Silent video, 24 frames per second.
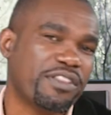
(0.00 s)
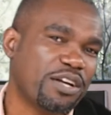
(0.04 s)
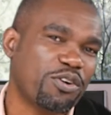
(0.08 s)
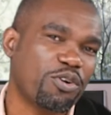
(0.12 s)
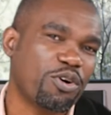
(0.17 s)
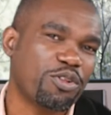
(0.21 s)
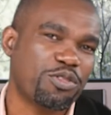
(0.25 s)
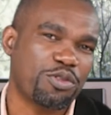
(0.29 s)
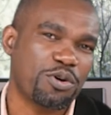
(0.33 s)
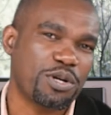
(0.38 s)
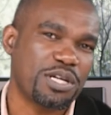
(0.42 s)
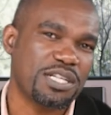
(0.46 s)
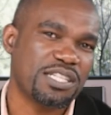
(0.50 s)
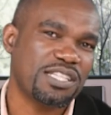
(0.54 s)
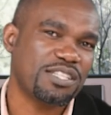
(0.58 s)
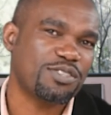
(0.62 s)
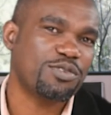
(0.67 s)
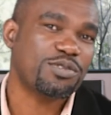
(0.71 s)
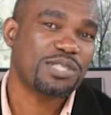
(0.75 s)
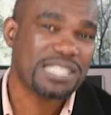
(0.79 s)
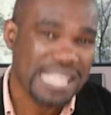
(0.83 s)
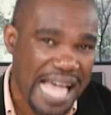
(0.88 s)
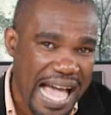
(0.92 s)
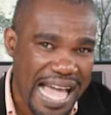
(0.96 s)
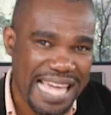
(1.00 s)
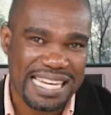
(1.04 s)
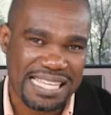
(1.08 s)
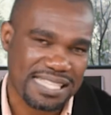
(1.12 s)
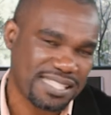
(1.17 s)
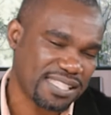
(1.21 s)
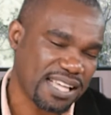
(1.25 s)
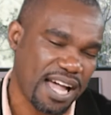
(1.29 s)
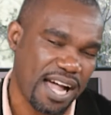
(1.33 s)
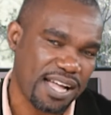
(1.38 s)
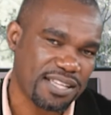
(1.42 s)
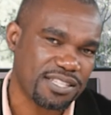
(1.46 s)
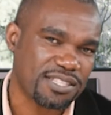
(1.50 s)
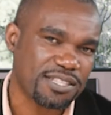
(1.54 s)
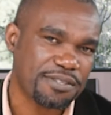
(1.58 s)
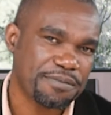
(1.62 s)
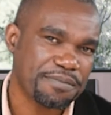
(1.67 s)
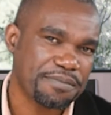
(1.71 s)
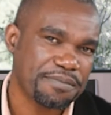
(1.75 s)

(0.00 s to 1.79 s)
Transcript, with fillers: that authority to sign as such.